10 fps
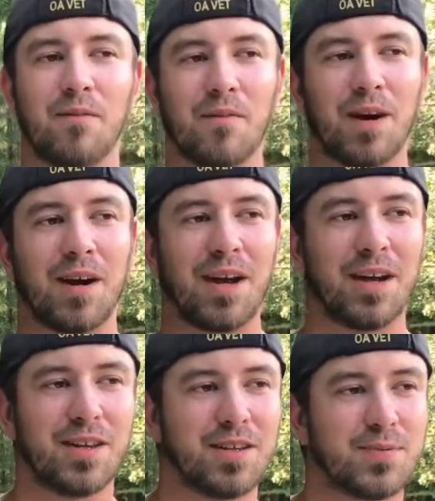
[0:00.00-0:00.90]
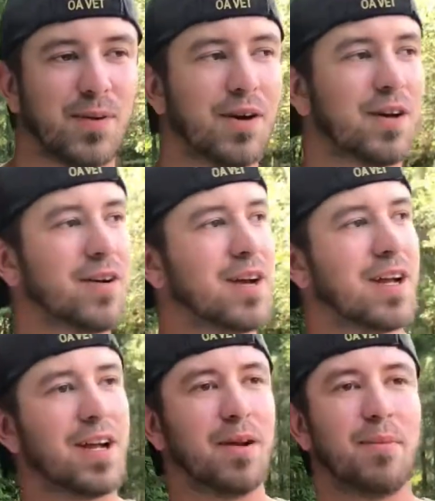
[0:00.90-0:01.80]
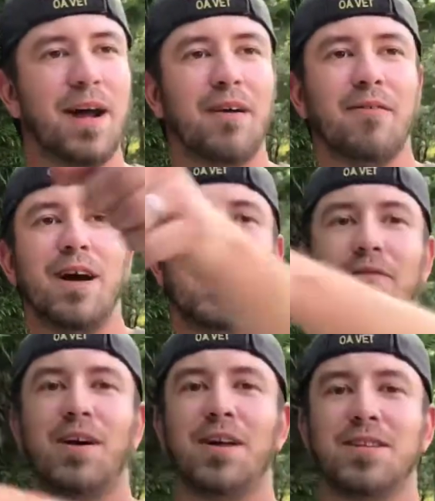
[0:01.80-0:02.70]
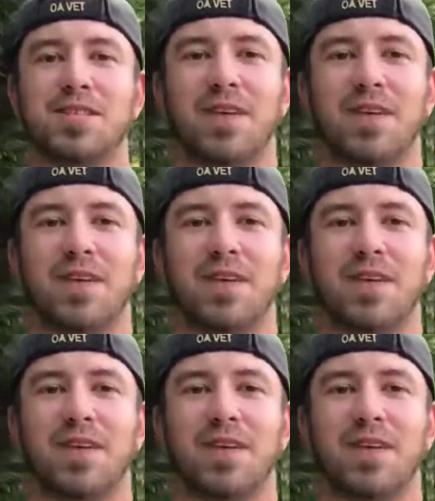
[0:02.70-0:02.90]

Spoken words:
We're gonna get to this party. Go ahead and get a pan around of all this